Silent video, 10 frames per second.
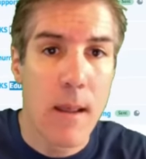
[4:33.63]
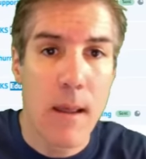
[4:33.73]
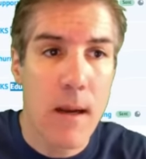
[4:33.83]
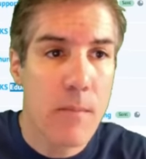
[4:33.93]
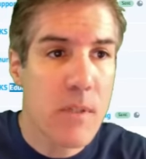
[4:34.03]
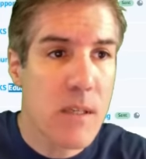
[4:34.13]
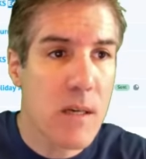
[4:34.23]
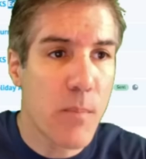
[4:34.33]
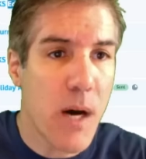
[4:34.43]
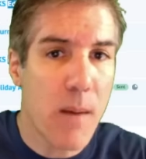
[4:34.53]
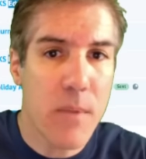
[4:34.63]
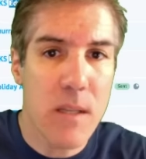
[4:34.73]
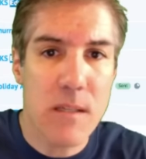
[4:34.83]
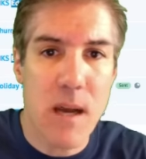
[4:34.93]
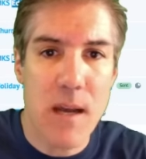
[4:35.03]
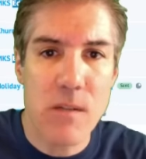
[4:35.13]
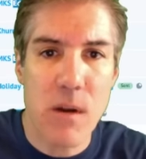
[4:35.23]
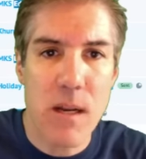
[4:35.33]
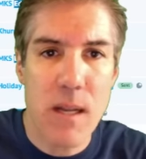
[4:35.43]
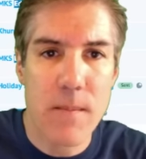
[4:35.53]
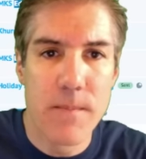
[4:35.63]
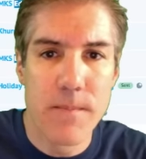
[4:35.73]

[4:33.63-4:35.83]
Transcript: And I'm just going to pop these guys right in.